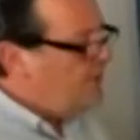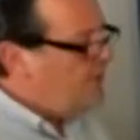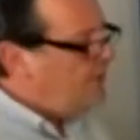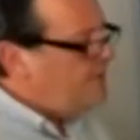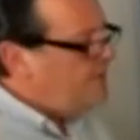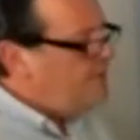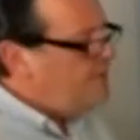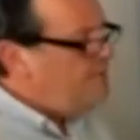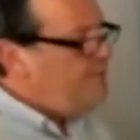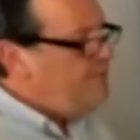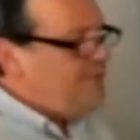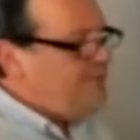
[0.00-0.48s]

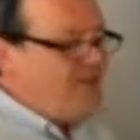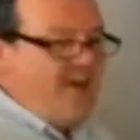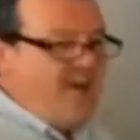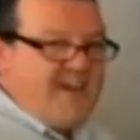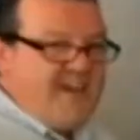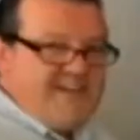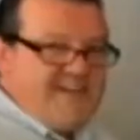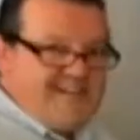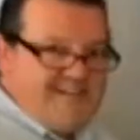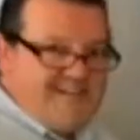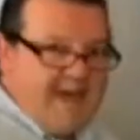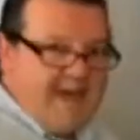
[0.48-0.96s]
to be
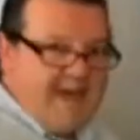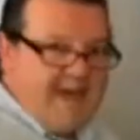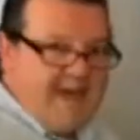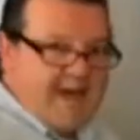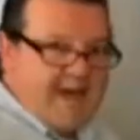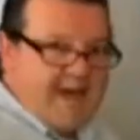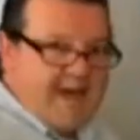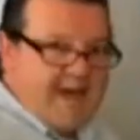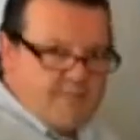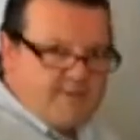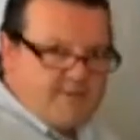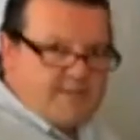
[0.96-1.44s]
on deck
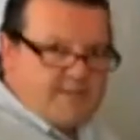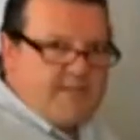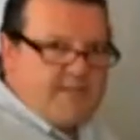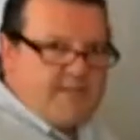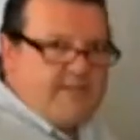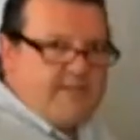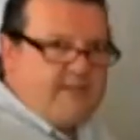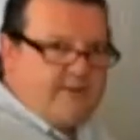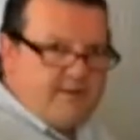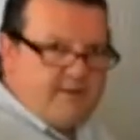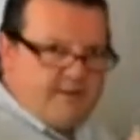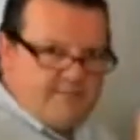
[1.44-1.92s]
to present
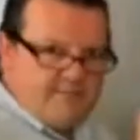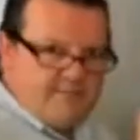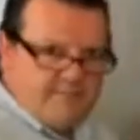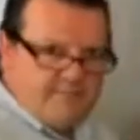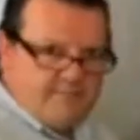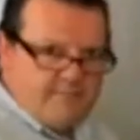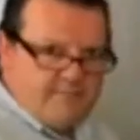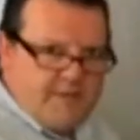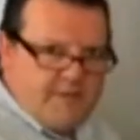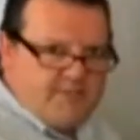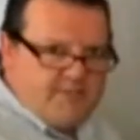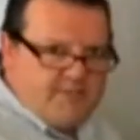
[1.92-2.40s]
their
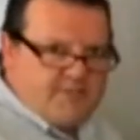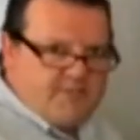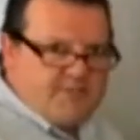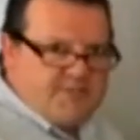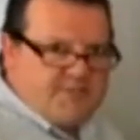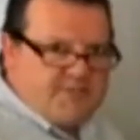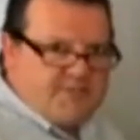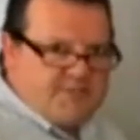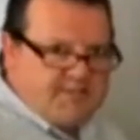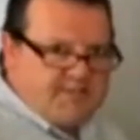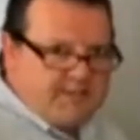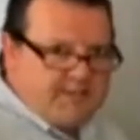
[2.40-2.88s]
information
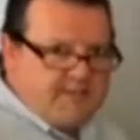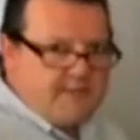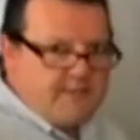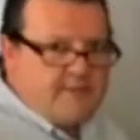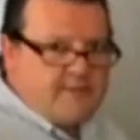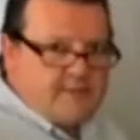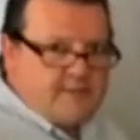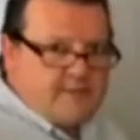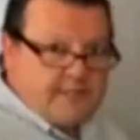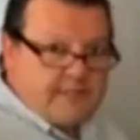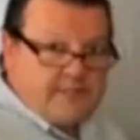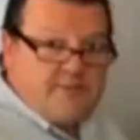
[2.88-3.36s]

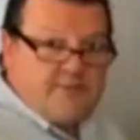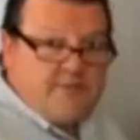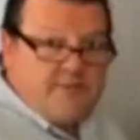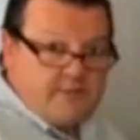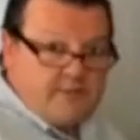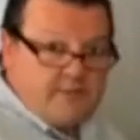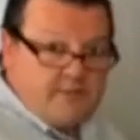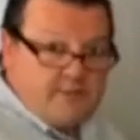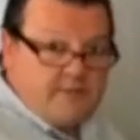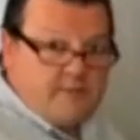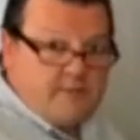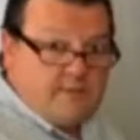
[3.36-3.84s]
singularly to
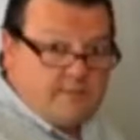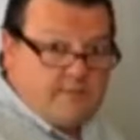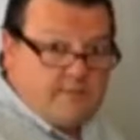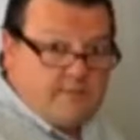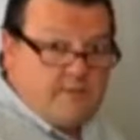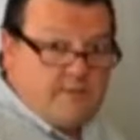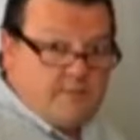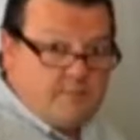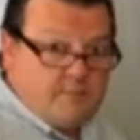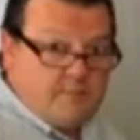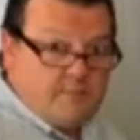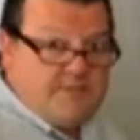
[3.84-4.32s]
the
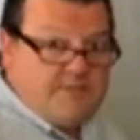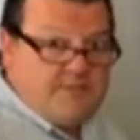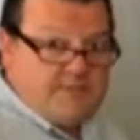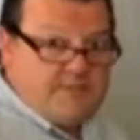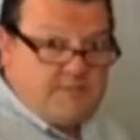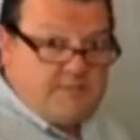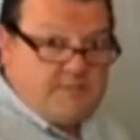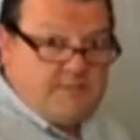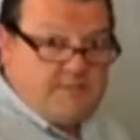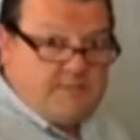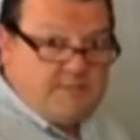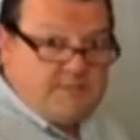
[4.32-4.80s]

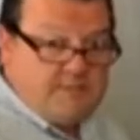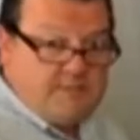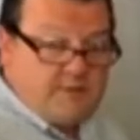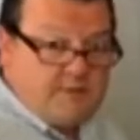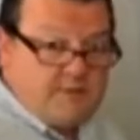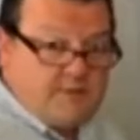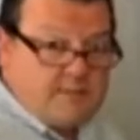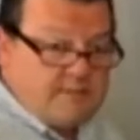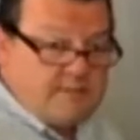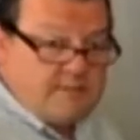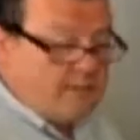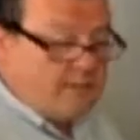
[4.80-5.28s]
CV
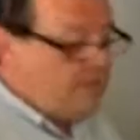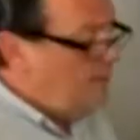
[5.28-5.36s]
series.